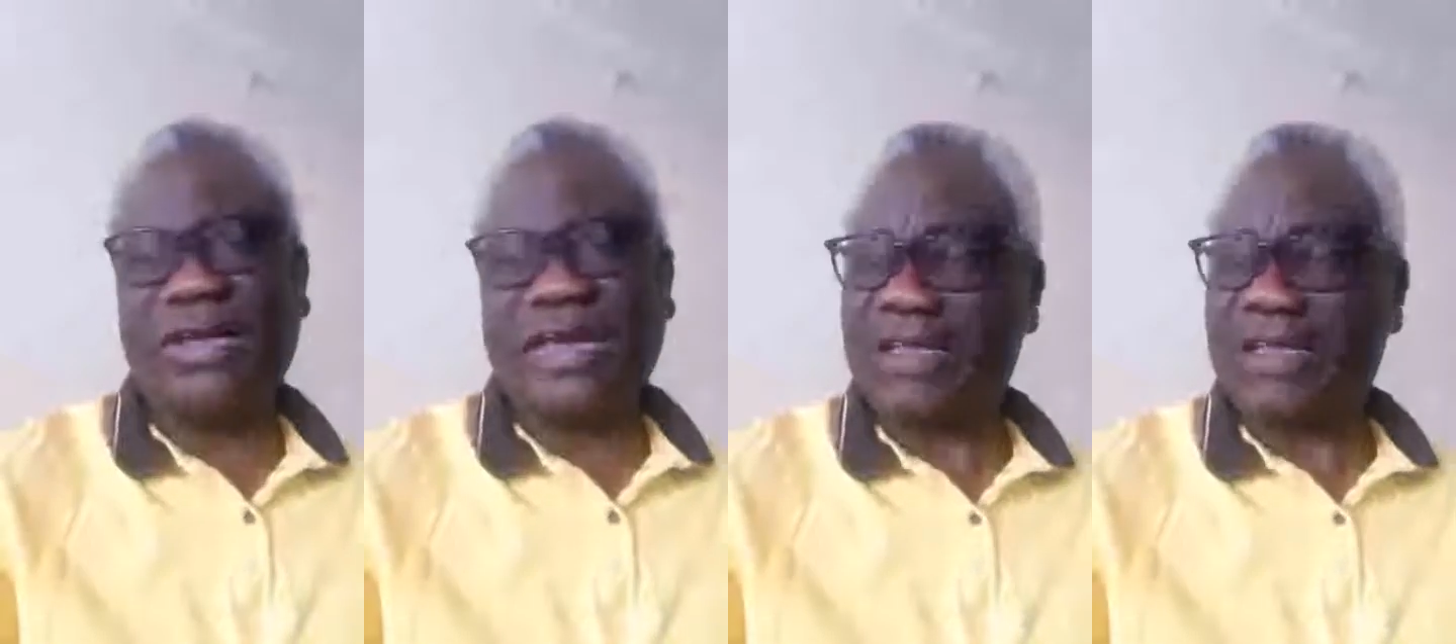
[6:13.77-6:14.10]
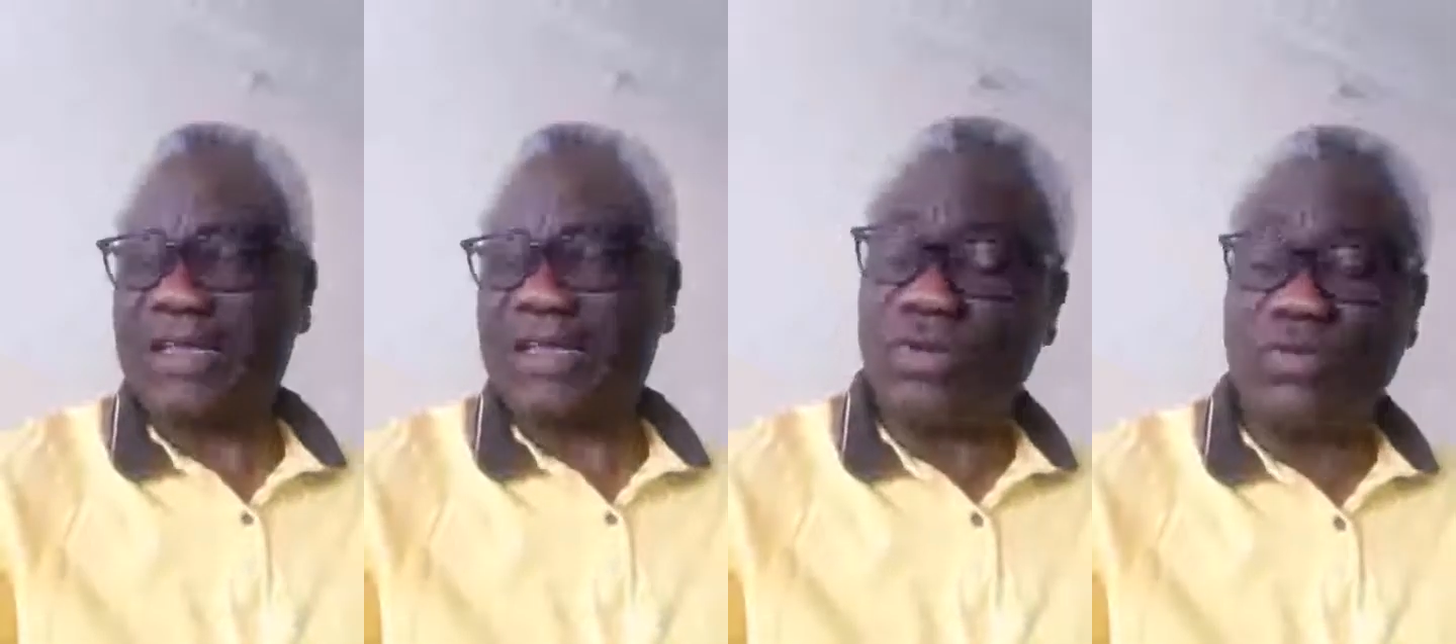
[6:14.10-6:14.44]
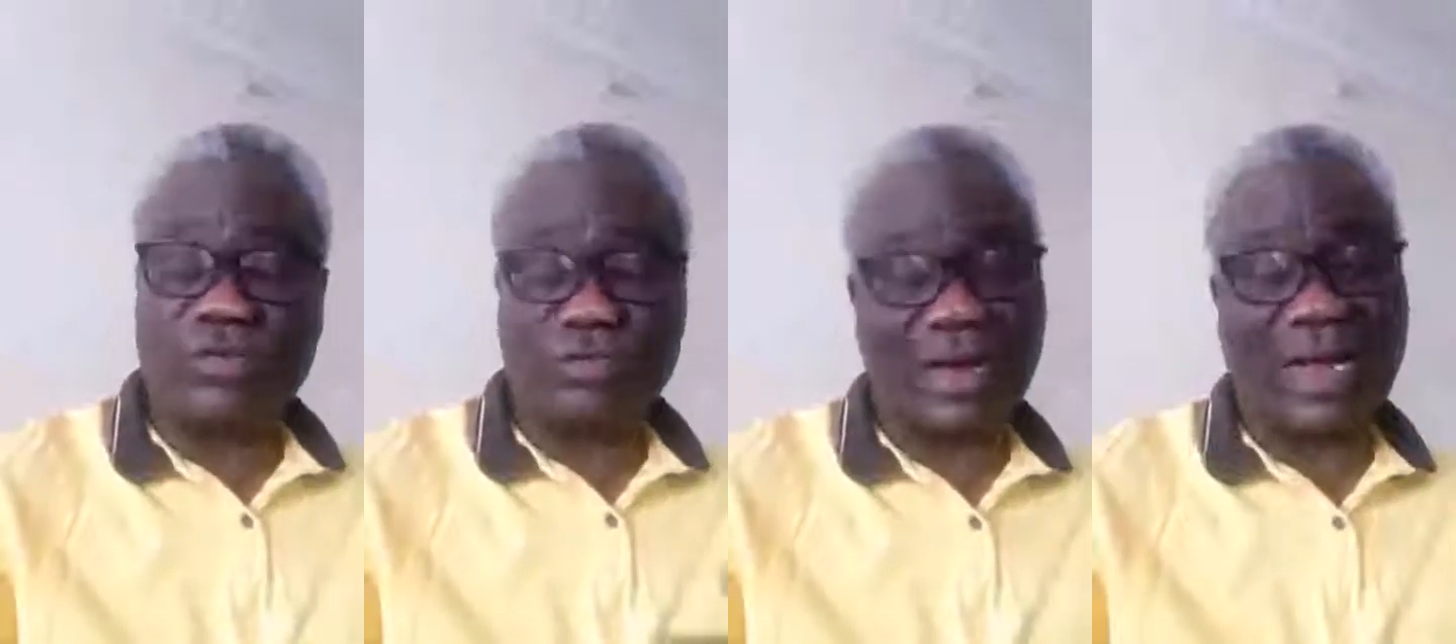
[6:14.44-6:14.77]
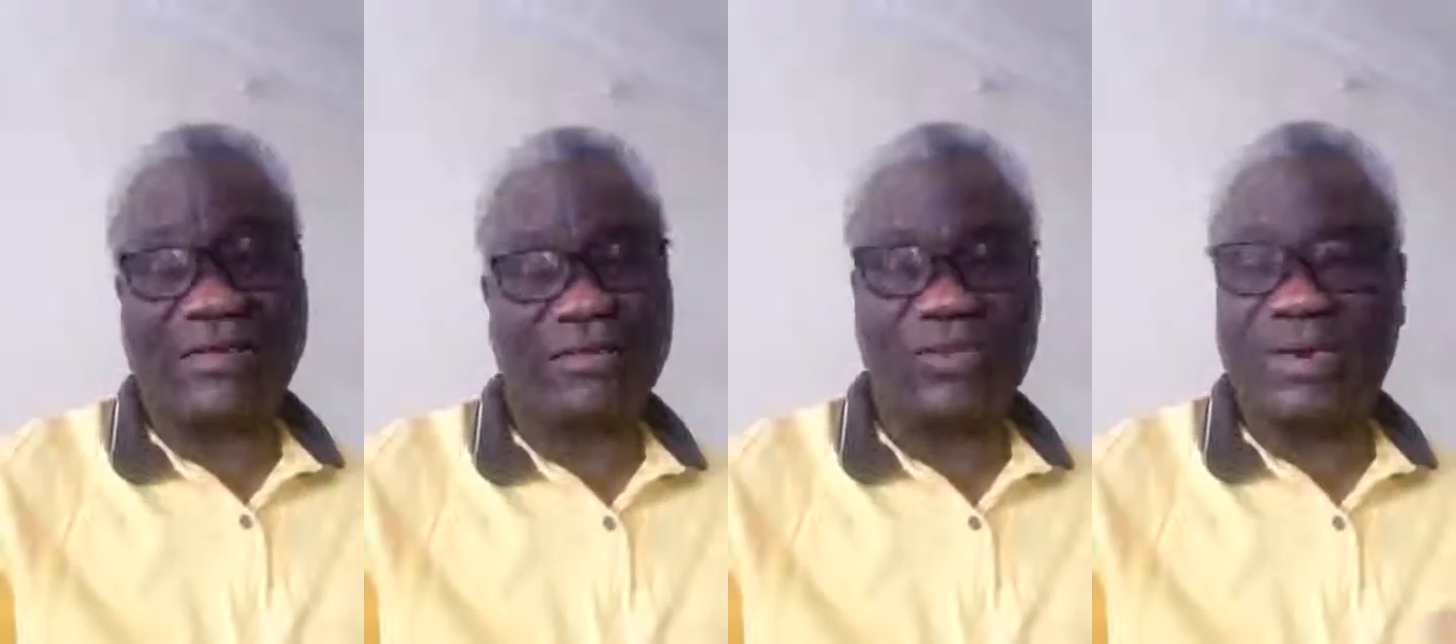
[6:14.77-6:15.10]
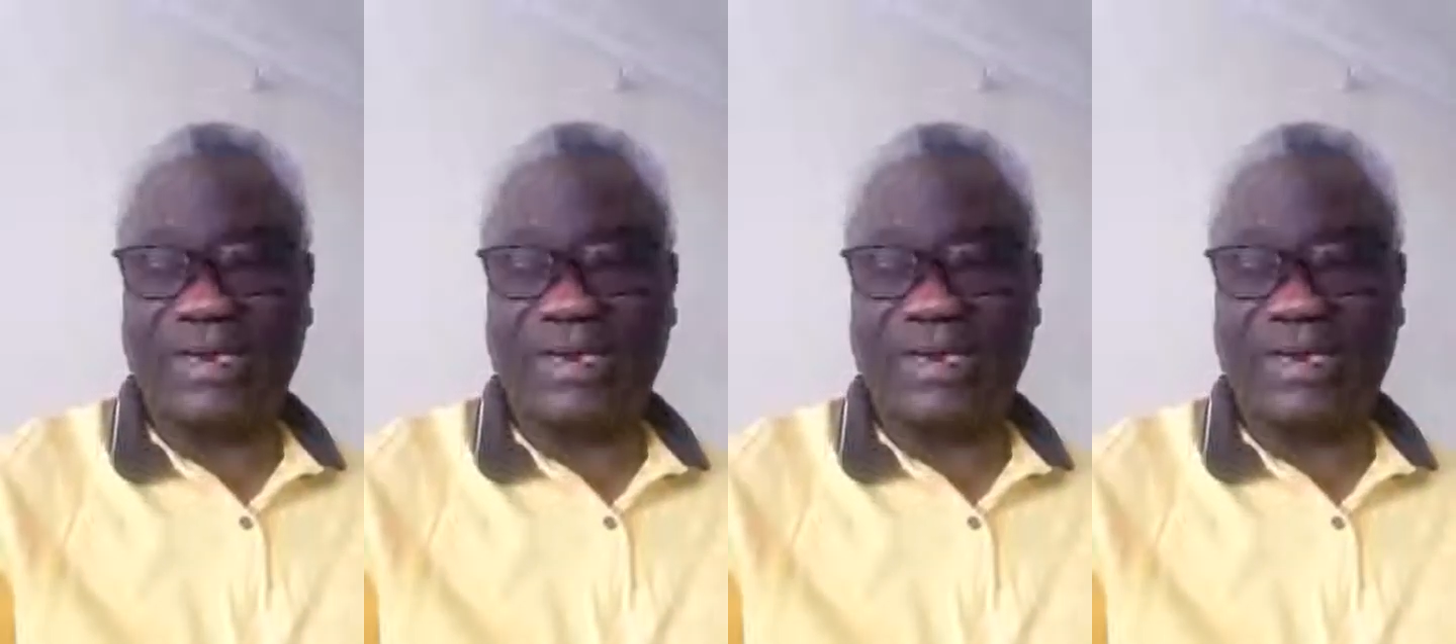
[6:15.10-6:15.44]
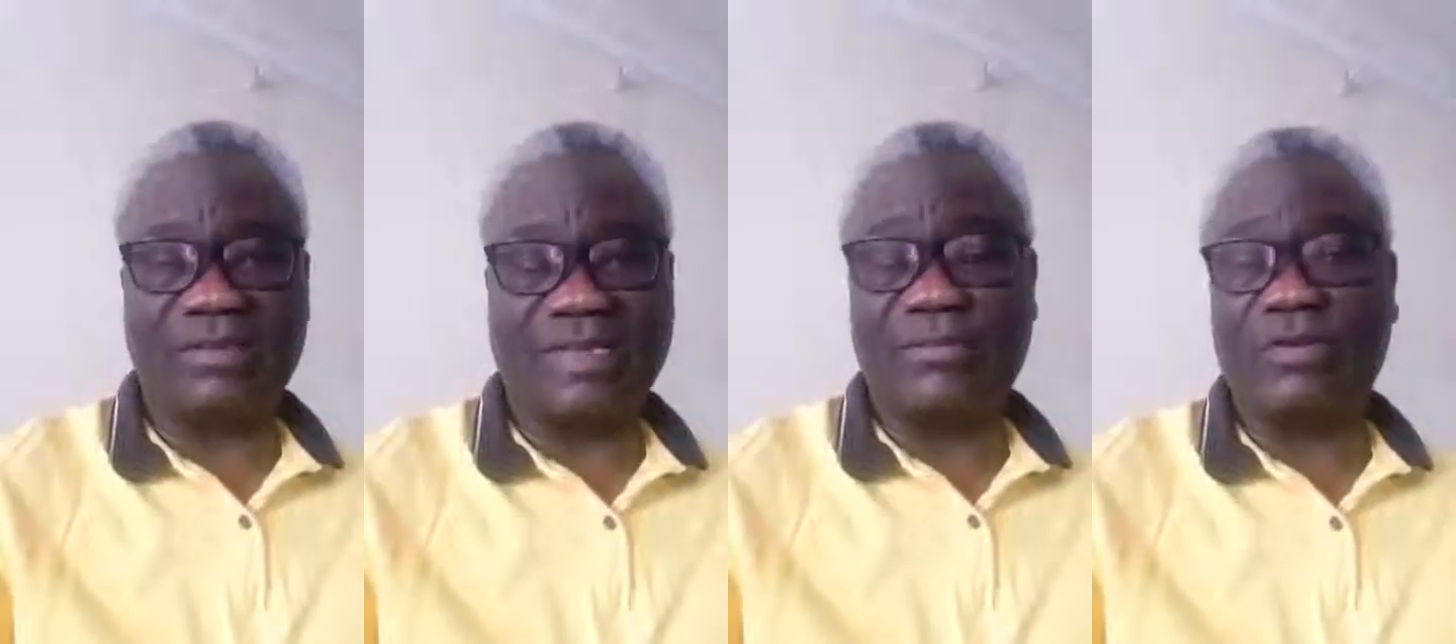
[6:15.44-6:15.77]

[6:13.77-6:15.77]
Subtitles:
Ed Cole was right to an extent there,